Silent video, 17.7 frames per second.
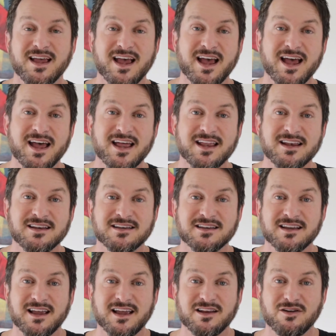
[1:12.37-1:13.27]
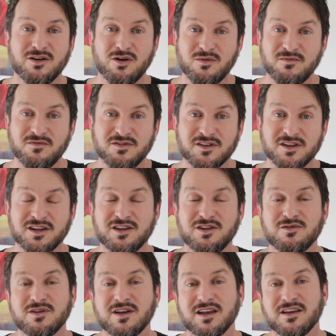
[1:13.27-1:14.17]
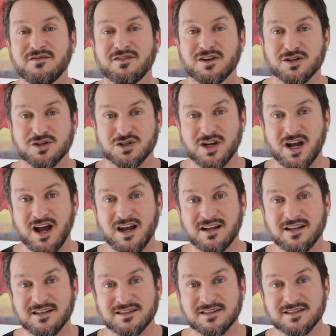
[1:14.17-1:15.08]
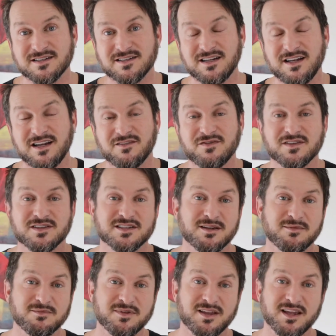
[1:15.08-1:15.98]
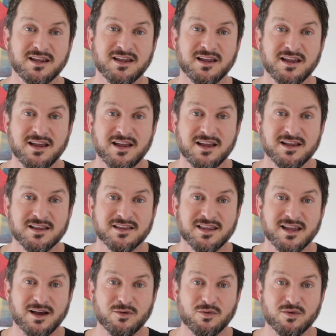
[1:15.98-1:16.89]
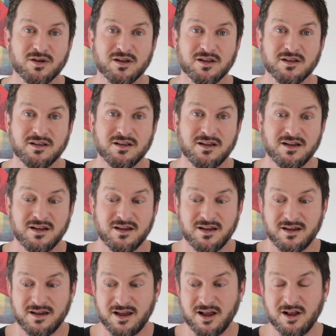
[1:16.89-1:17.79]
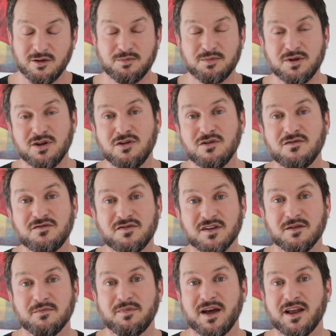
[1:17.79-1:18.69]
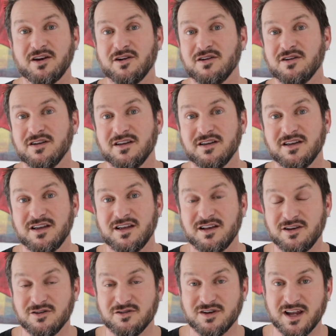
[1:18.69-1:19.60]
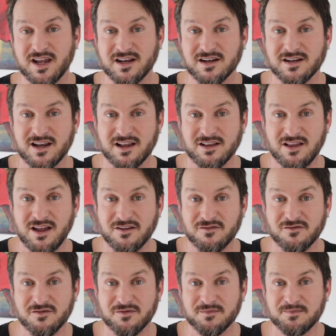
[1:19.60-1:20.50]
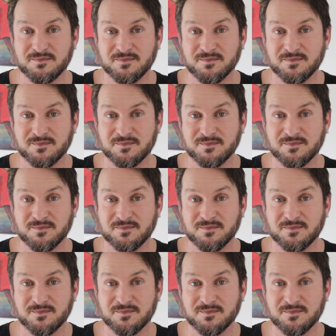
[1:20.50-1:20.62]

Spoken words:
And hopefully you can give it a shot and see if it's something that will help you feel better in your day-to-day life.